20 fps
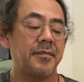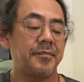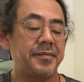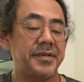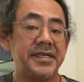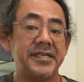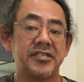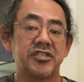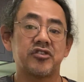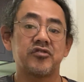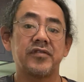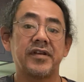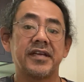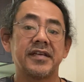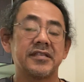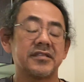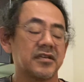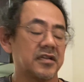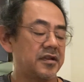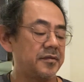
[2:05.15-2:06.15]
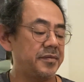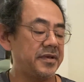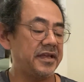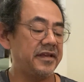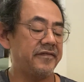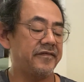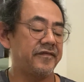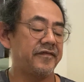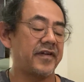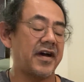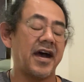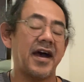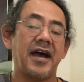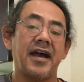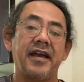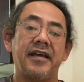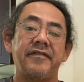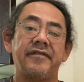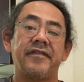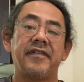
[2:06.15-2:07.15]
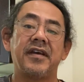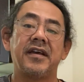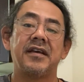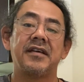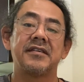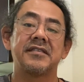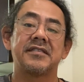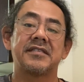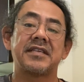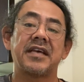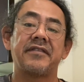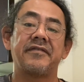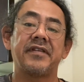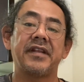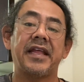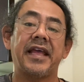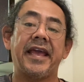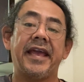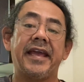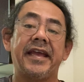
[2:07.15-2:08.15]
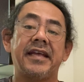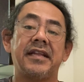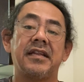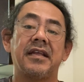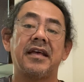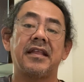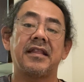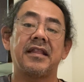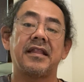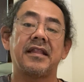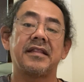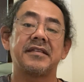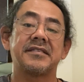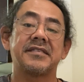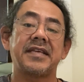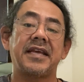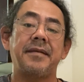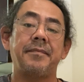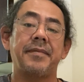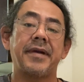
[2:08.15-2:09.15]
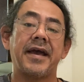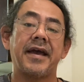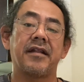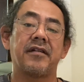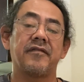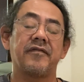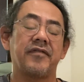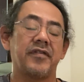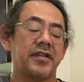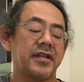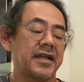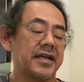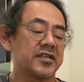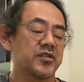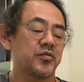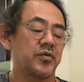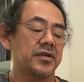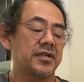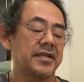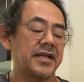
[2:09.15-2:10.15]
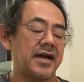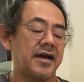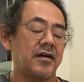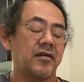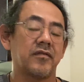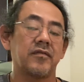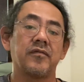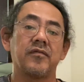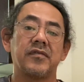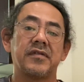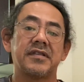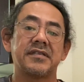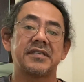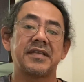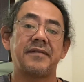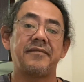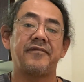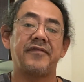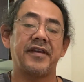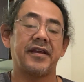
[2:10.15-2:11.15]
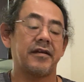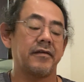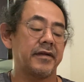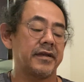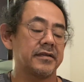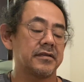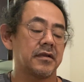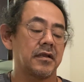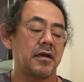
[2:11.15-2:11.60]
B string is going to be 5, 7, 8, and then the same pattern for the next one down, the same fingering.